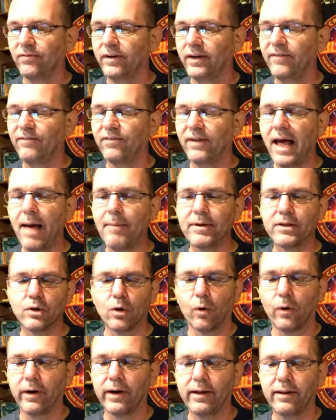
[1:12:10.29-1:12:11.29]

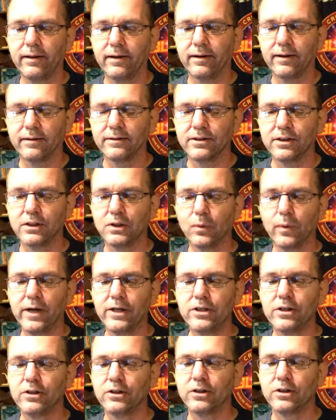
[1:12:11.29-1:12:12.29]
inflammatory the
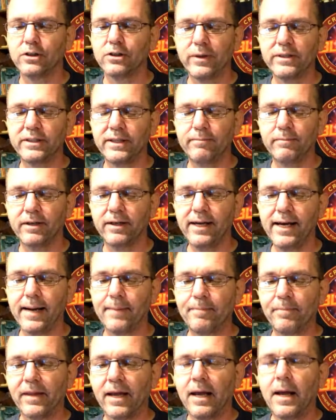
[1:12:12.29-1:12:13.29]
situations always seem to get.